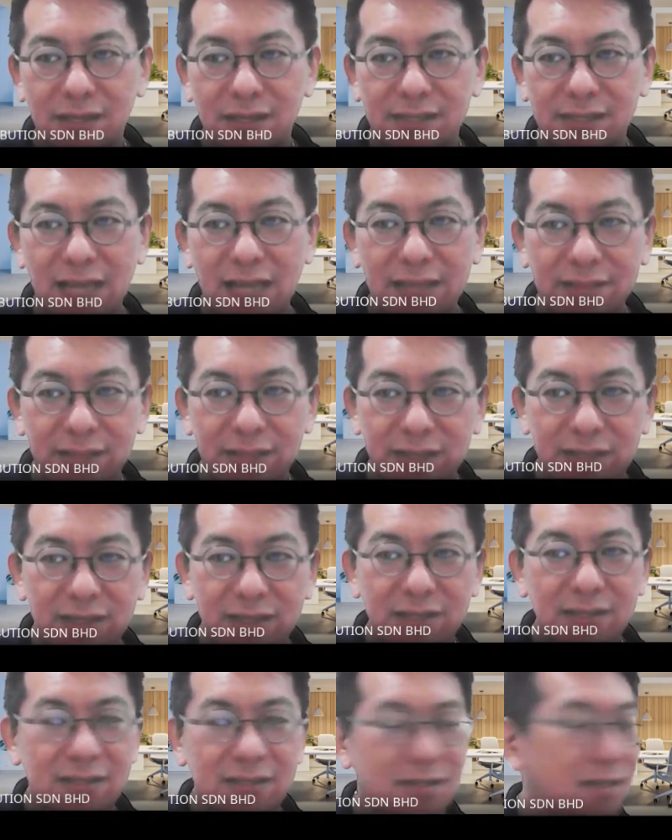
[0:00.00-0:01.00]
is
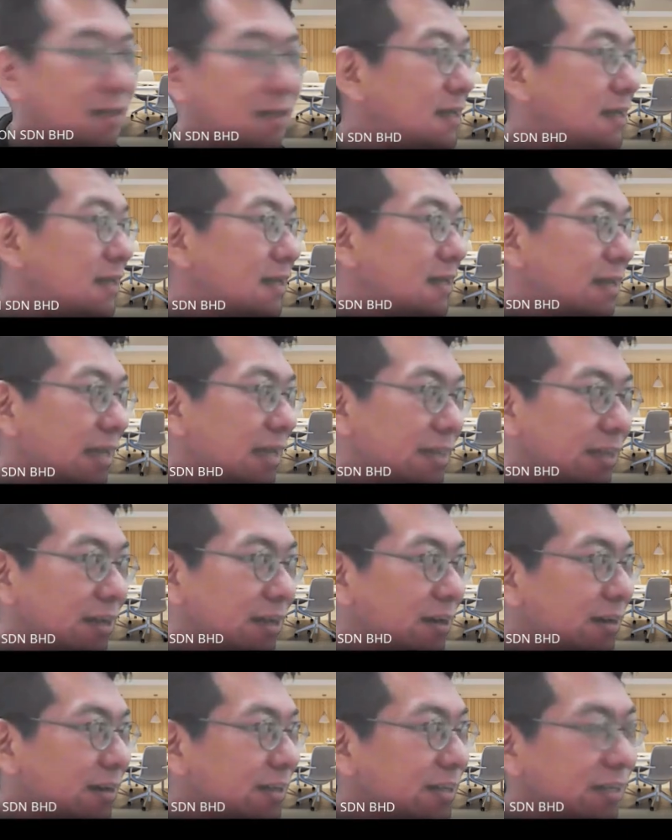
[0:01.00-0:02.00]
under
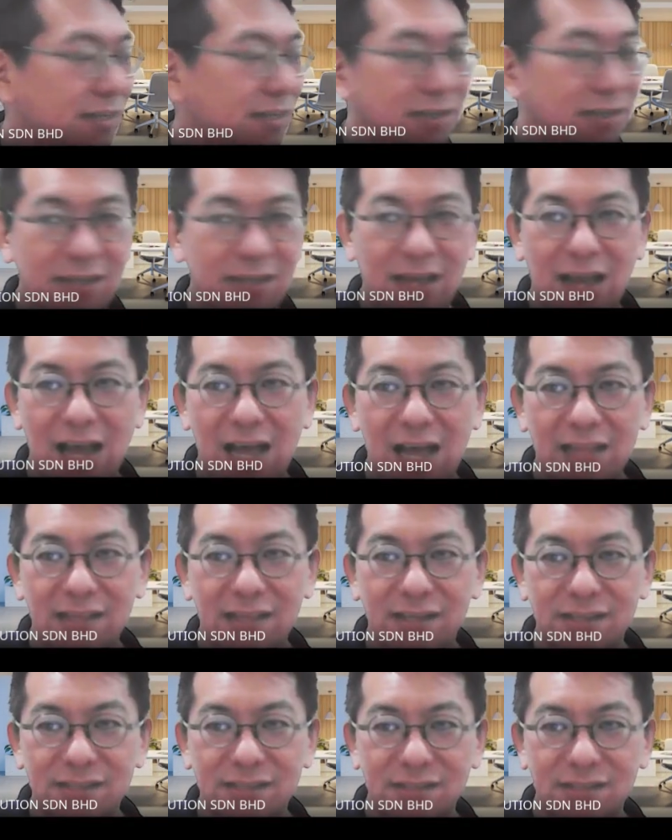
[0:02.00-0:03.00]
category
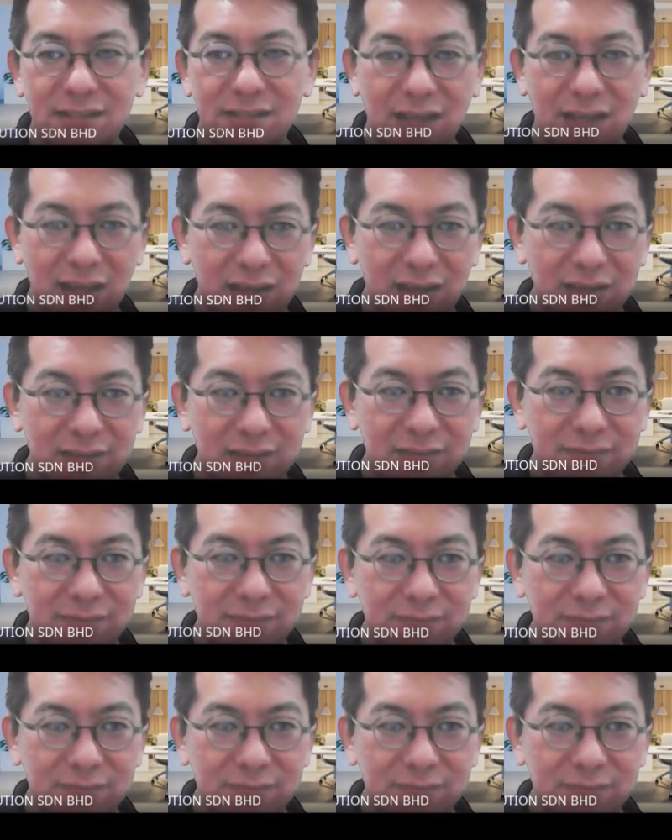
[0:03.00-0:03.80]
others. Okay,